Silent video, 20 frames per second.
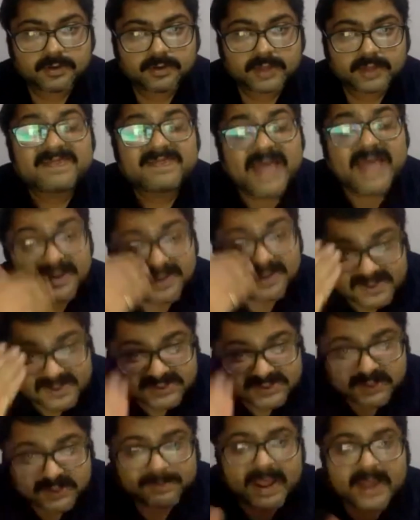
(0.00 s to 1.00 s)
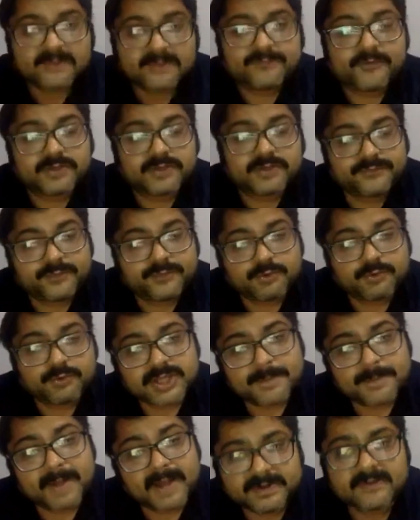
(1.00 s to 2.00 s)
And that is the plan for the
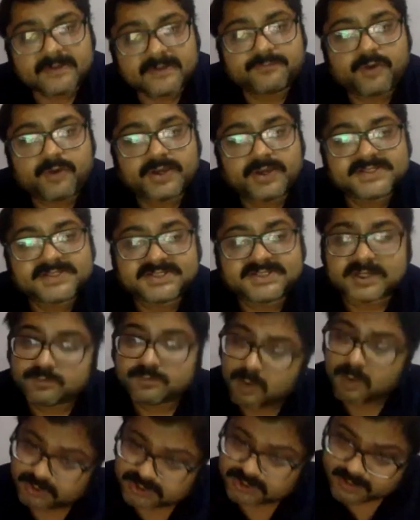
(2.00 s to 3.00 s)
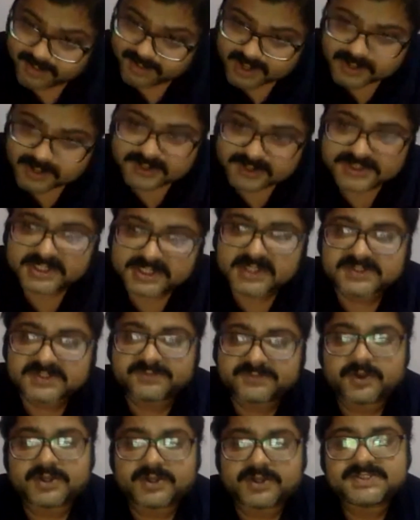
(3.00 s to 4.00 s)
future. Multiple people have voiced it. Mamata
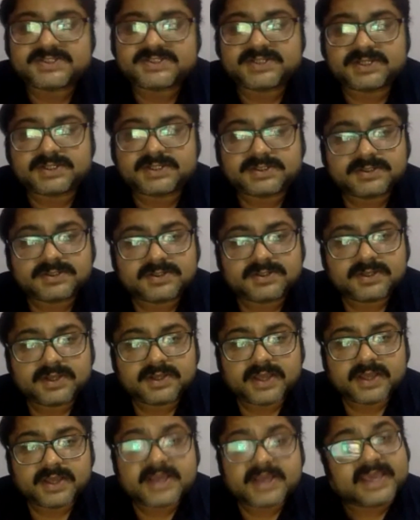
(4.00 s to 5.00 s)
Banerjee has voiced it.